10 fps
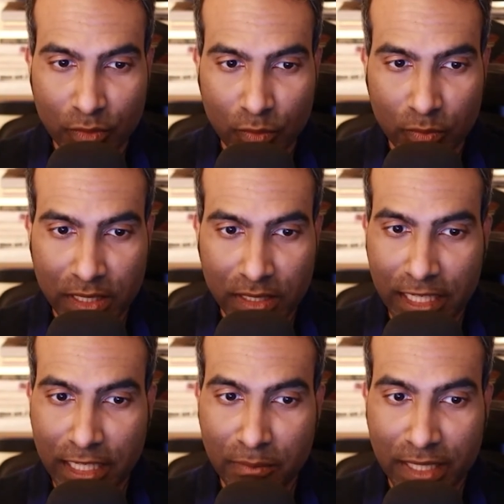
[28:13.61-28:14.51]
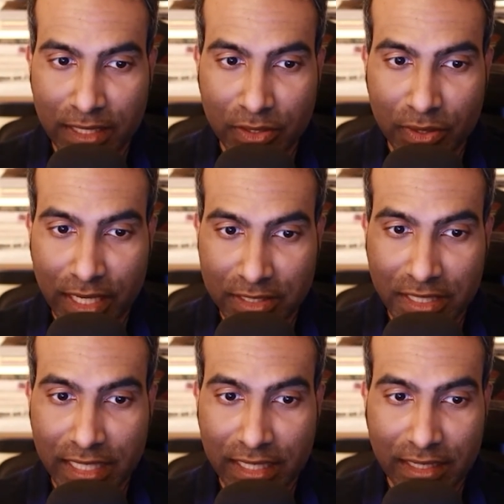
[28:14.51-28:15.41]
would be a nightmare to actually
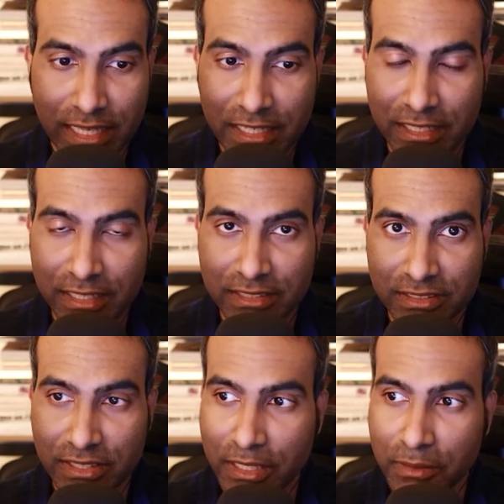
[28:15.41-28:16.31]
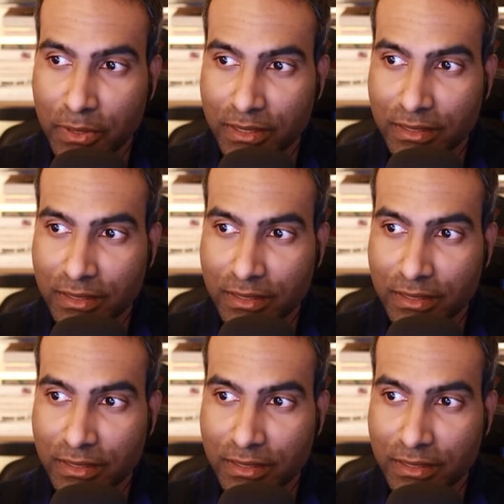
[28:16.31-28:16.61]
get any decent sleep.